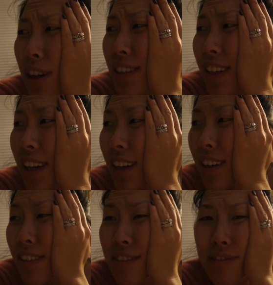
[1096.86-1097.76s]
dry his
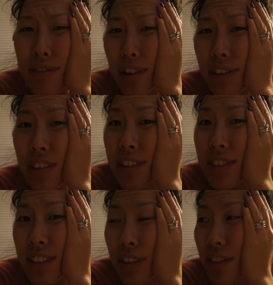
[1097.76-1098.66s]
hair, run a little
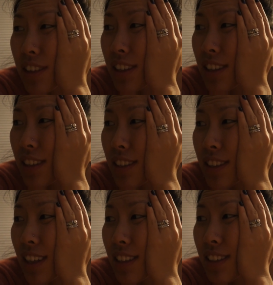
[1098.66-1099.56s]
stuff in
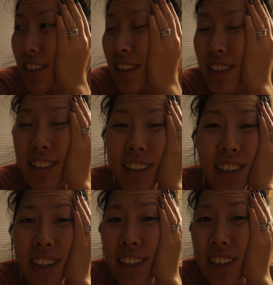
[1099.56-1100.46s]
it. That's it.
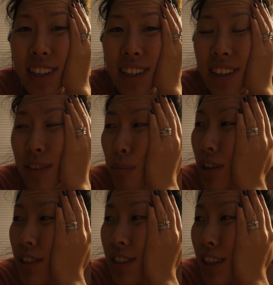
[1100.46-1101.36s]

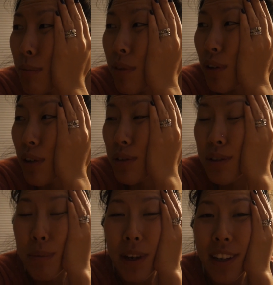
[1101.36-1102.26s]
Brush his teeth before he
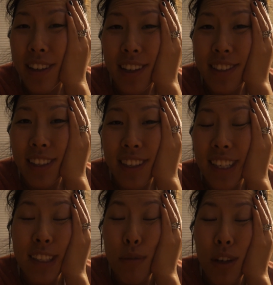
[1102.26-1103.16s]
goes to bed. That's it.
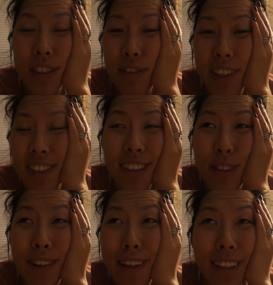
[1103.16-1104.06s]
He doesn't wash his face. He doesn't
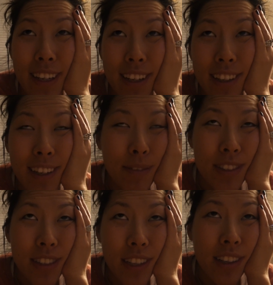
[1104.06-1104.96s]
do anything. And I'm
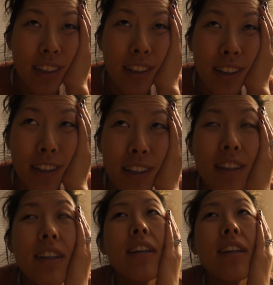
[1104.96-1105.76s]
just like, ugh.